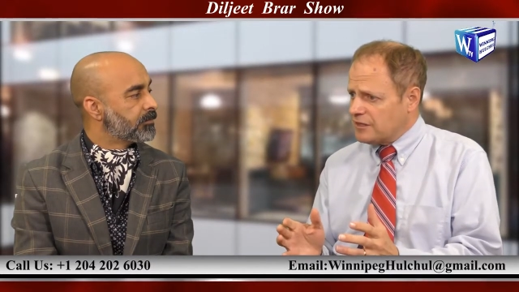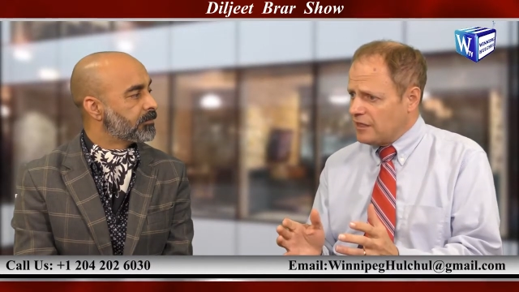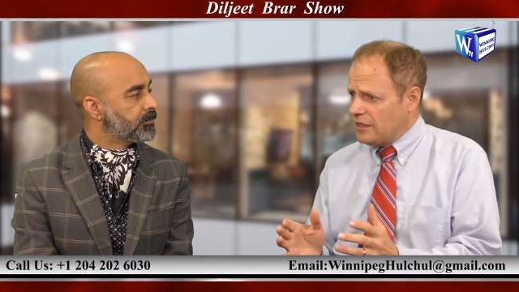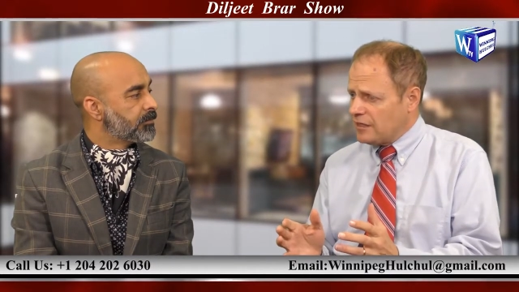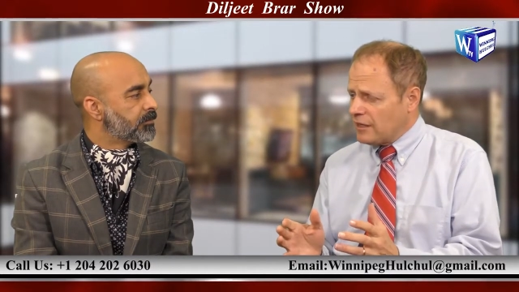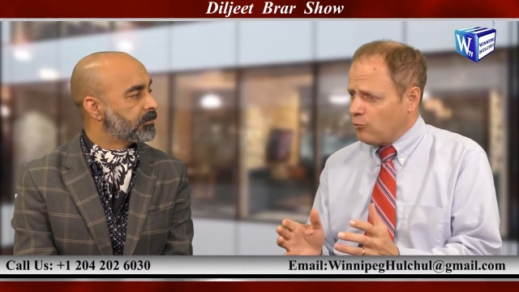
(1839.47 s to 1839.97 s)

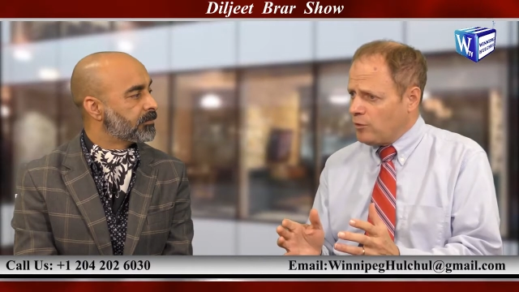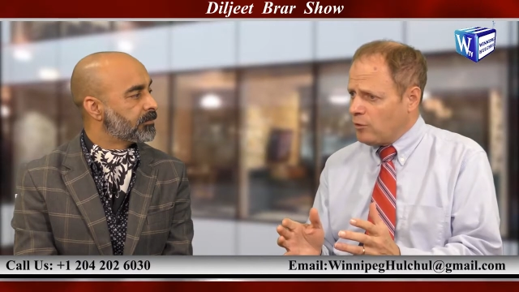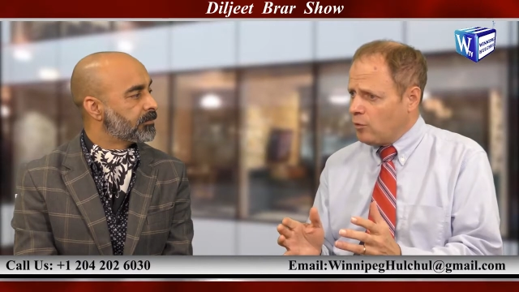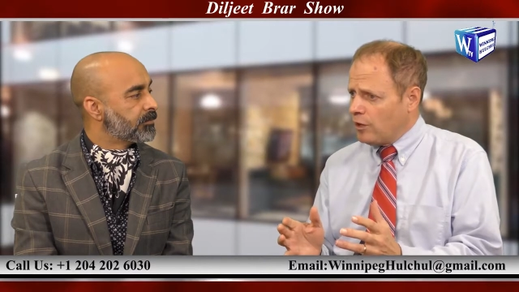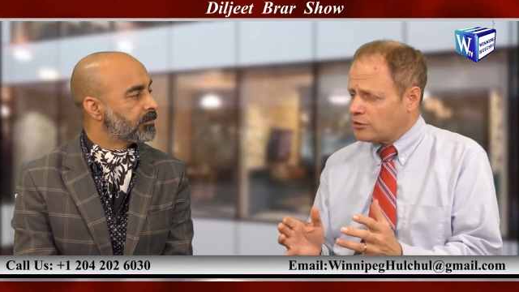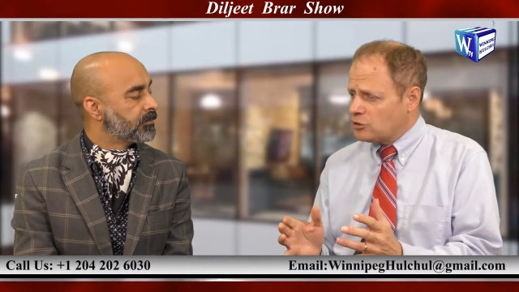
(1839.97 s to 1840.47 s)
Speaker 1: saying that
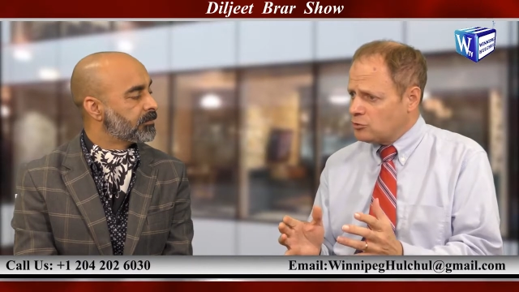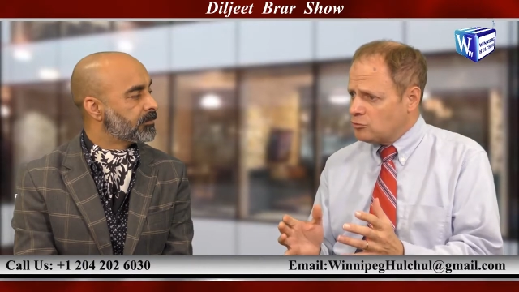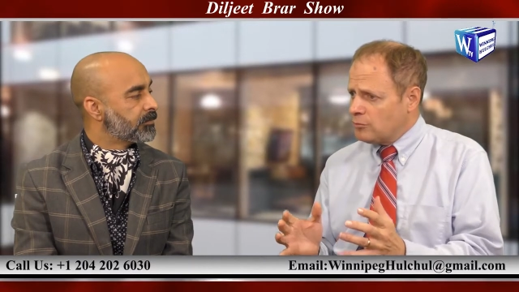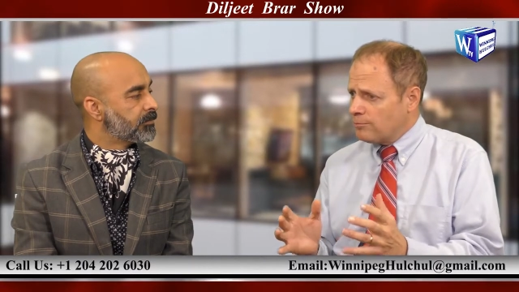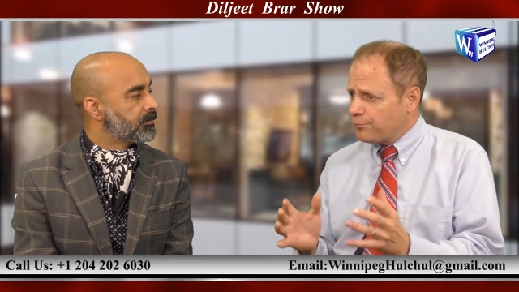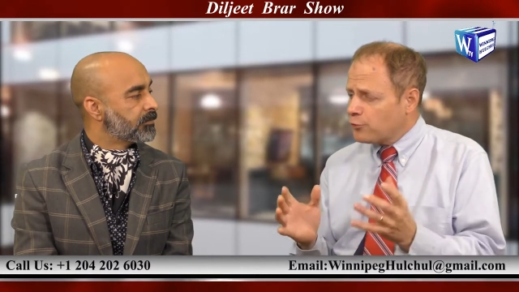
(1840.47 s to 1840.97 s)
we want
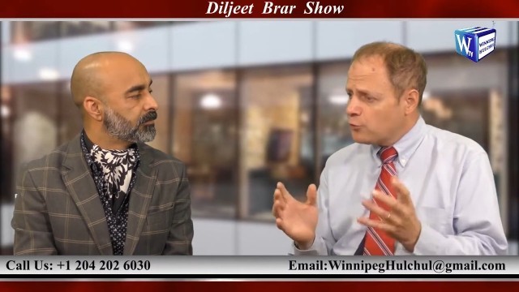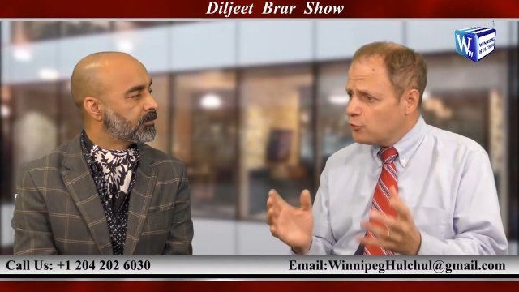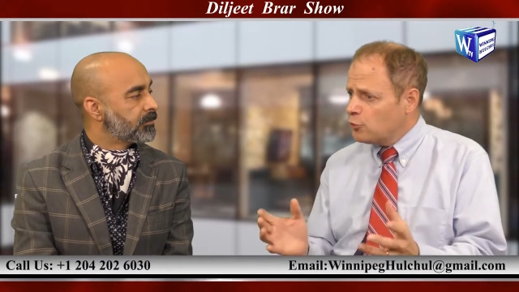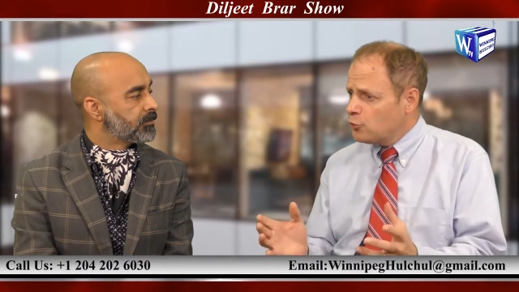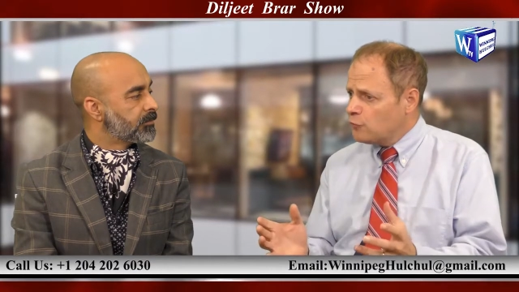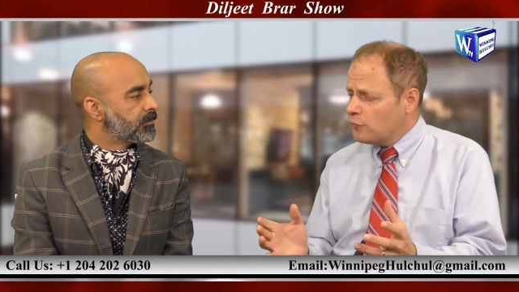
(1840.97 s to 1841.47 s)
to
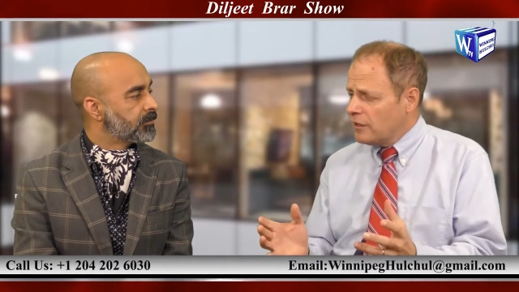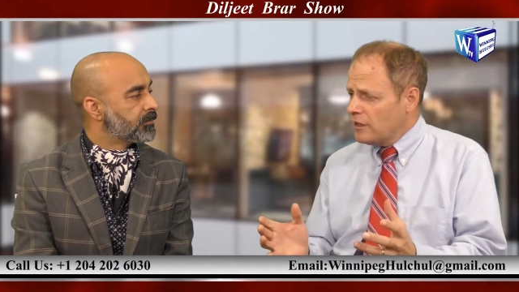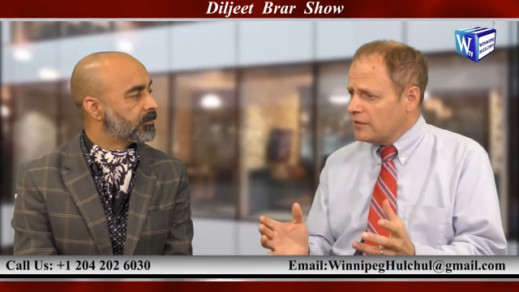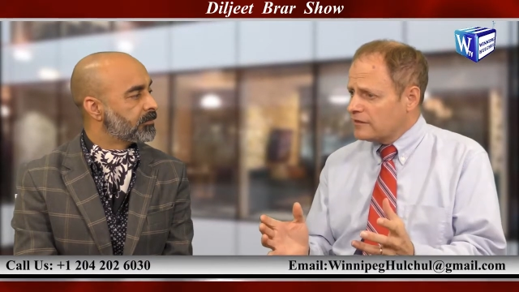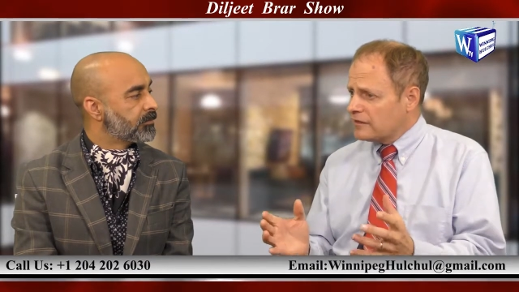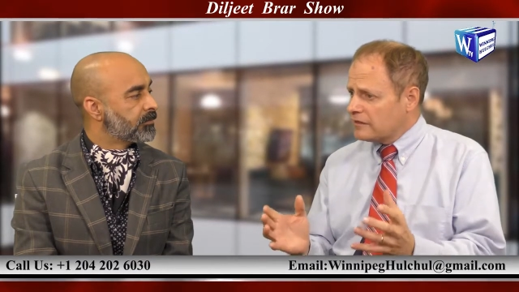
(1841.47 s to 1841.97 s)
improve
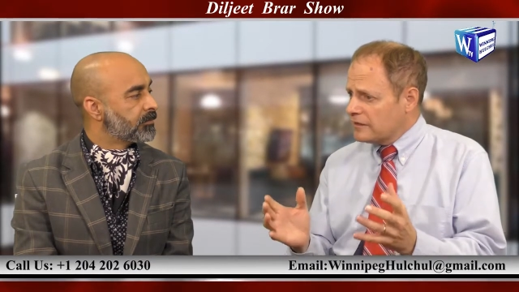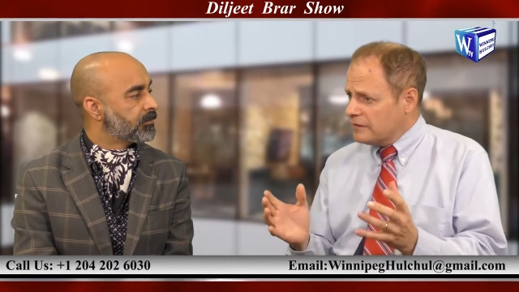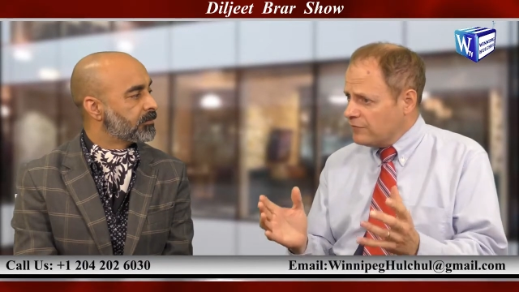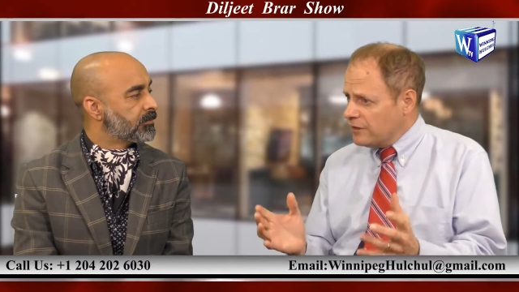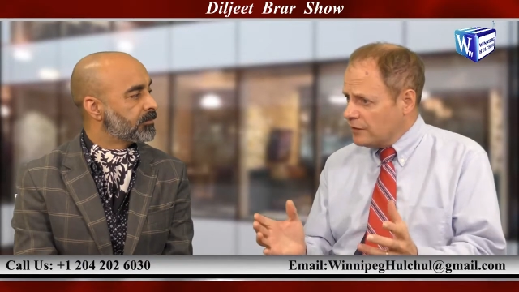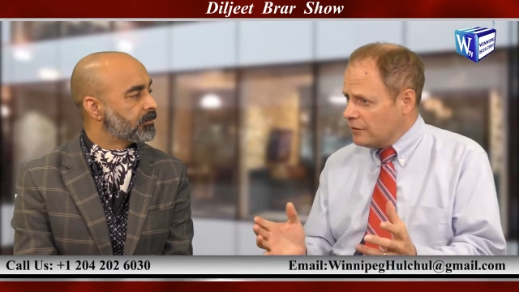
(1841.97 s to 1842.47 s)
the
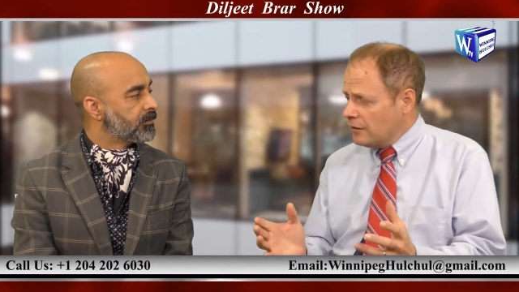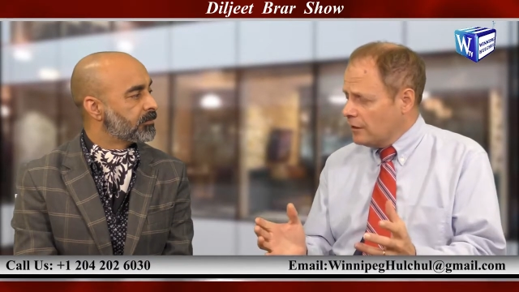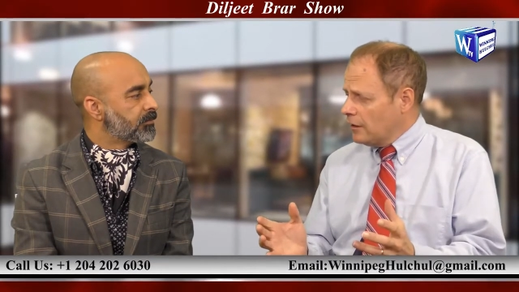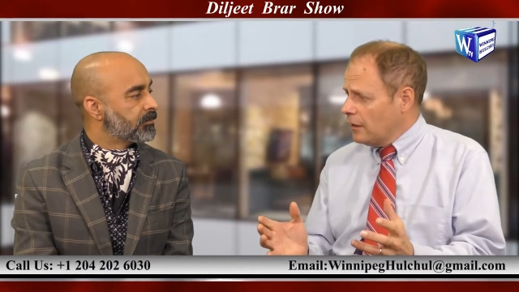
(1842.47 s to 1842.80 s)
living